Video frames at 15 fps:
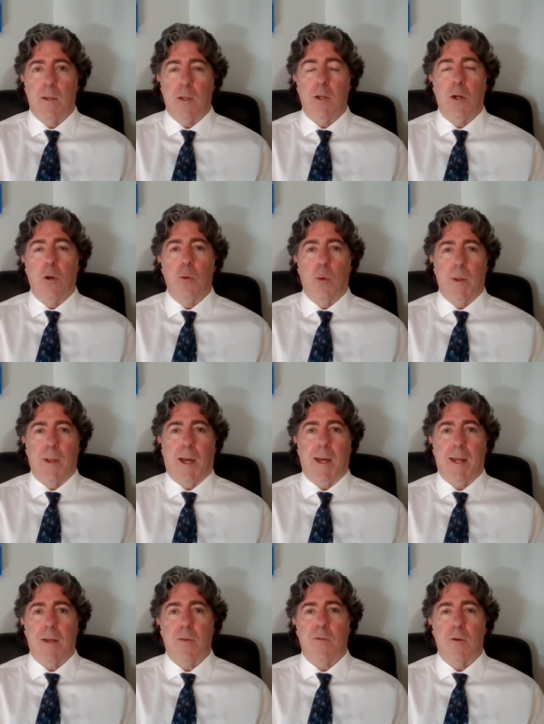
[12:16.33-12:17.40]
You know who will
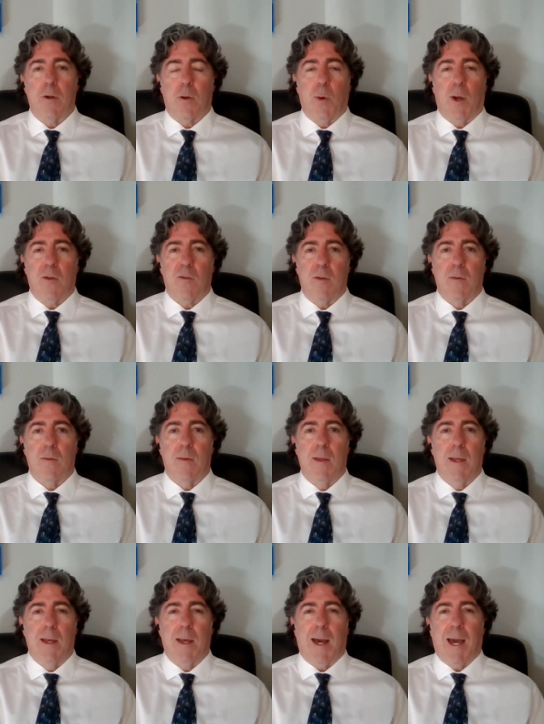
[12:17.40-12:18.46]
not answer your questions?
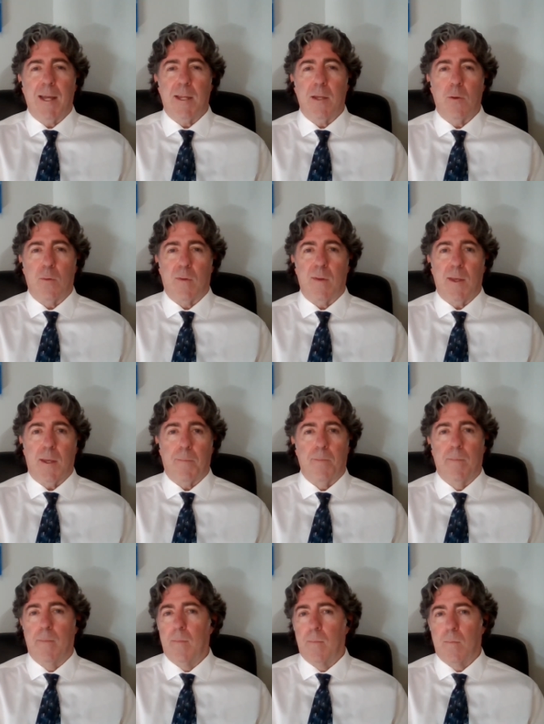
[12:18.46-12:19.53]
IDOC. Do
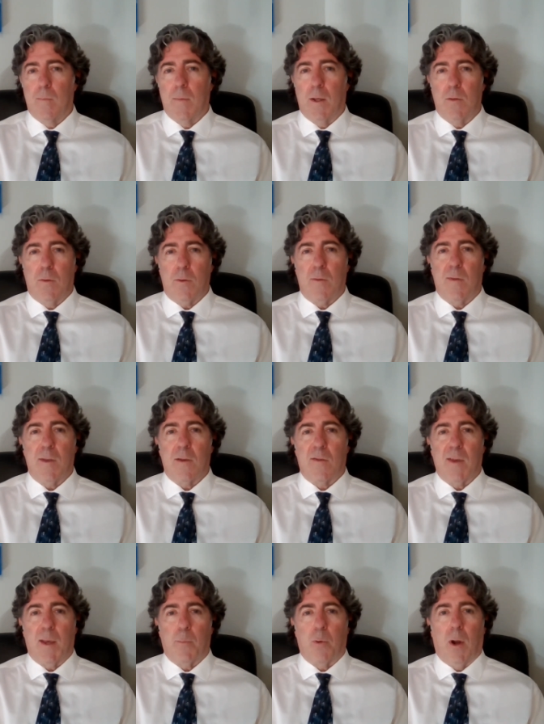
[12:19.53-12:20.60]
you see a
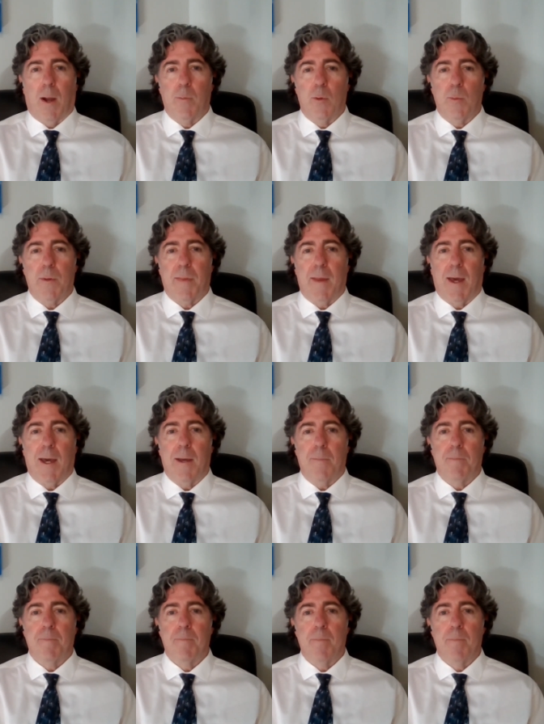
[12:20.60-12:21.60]
slight problem with that?